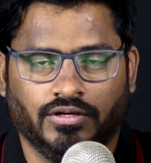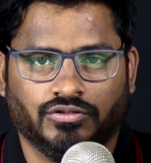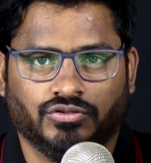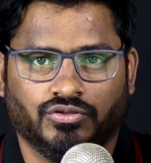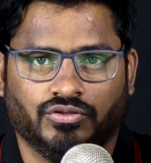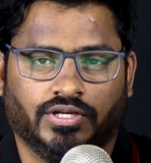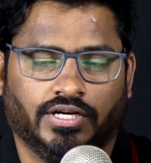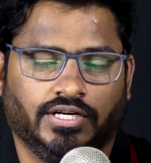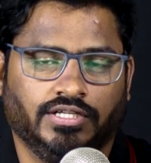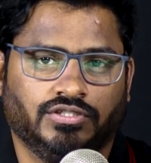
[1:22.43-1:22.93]

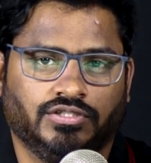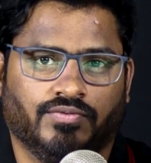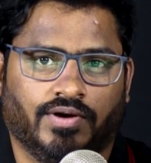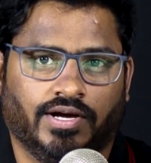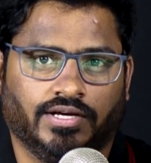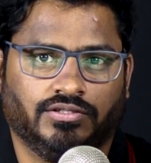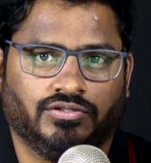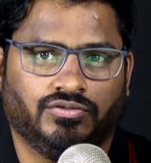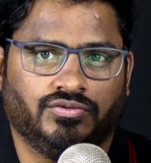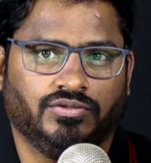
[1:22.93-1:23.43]
So that is
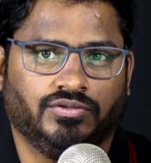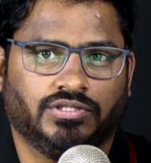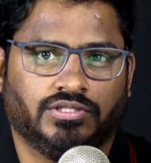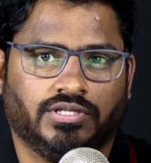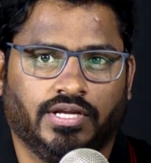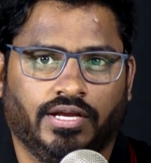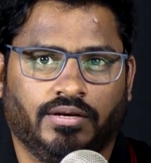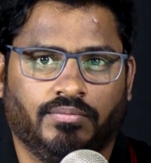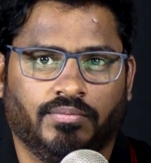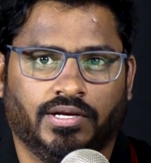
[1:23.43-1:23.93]
why switch
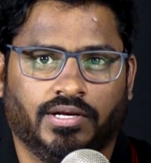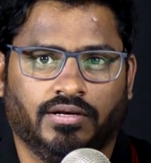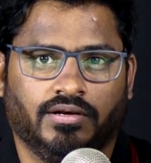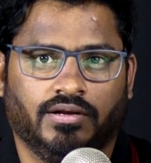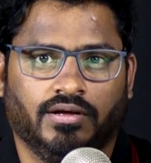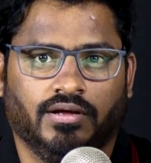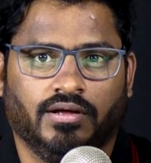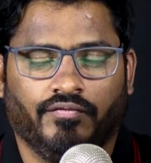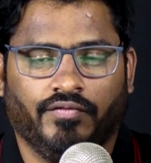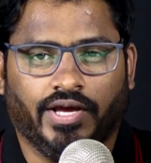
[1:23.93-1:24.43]
statement,
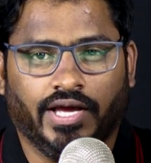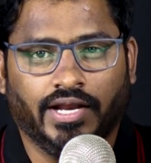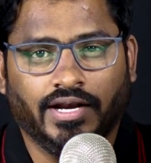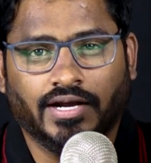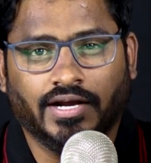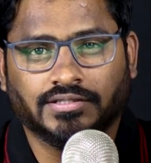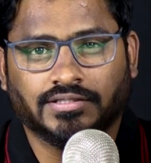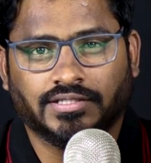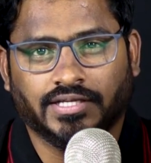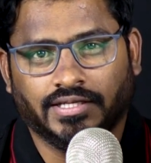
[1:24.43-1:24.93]
we
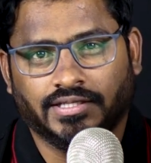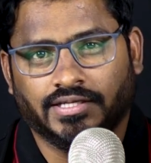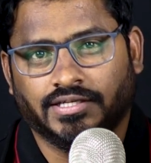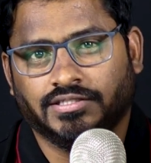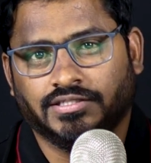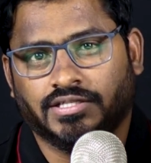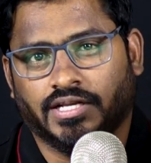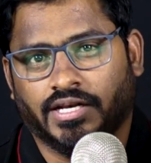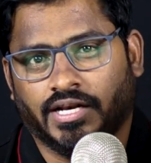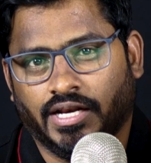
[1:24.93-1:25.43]
cannot say that
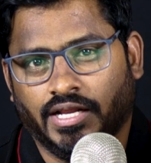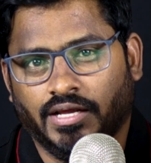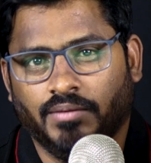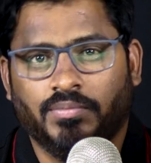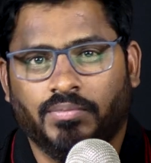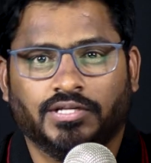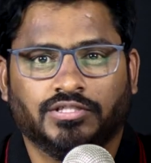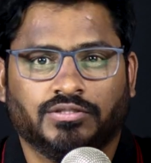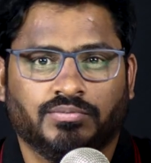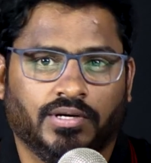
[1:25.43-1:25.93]
it's a
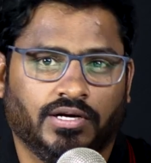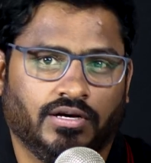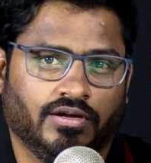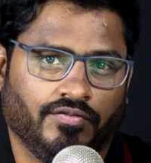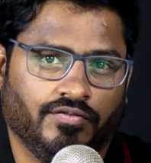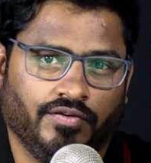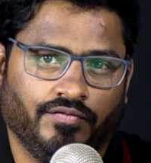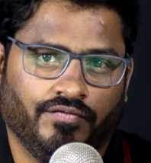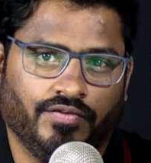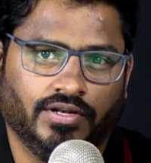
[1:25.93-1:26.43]
replacement
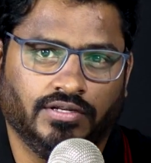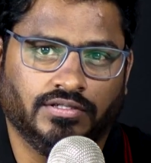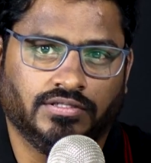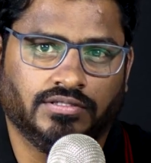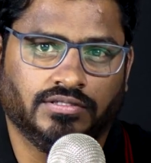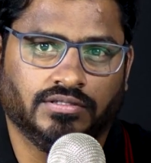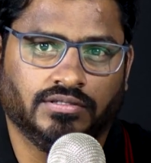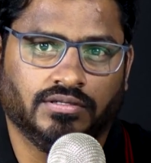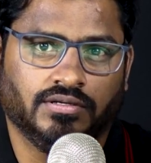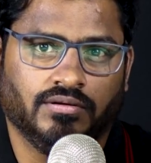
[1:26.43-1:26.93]
of
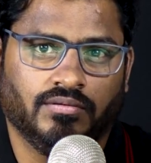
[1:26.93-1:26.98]
if-else,